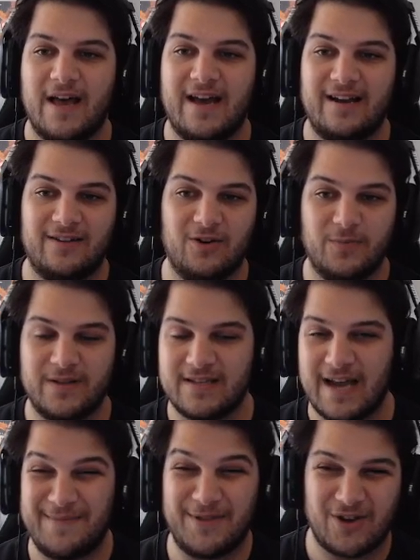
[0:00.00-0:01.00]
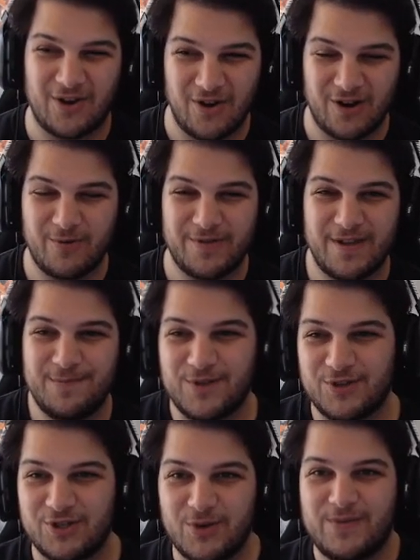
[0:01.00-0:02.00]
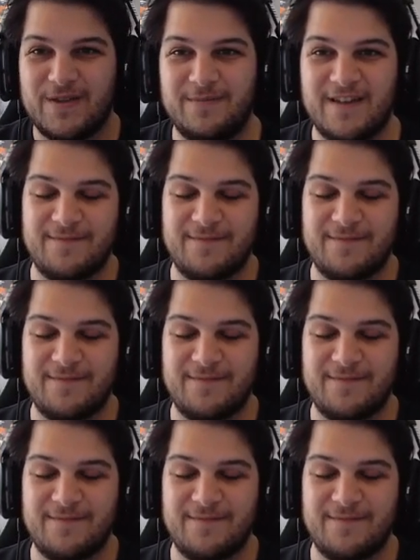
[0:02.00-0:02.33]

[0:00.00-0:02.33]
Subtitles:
had a little bit time to cook with him, to stew with him,